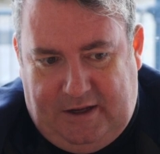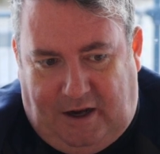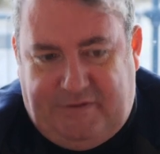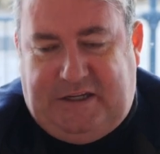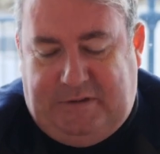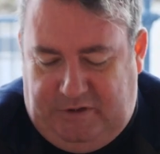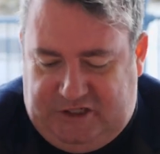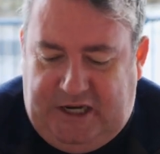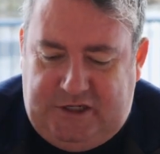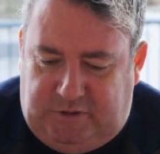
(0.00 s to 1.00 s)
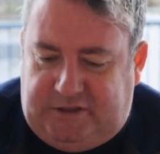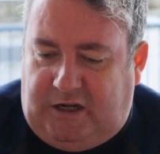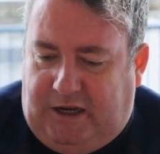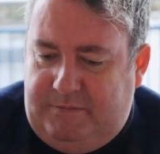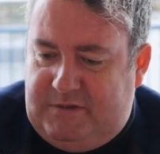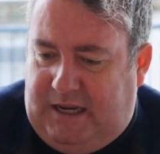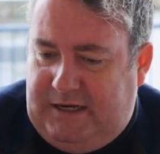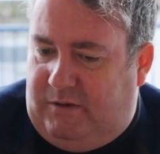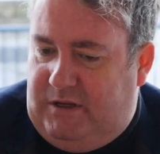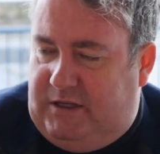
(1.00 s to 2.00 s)
obviously we changed with the times,
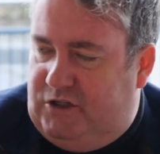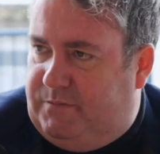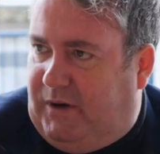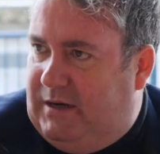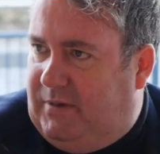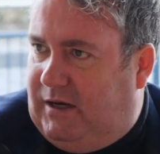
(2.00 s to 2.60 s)
and now you can just buy them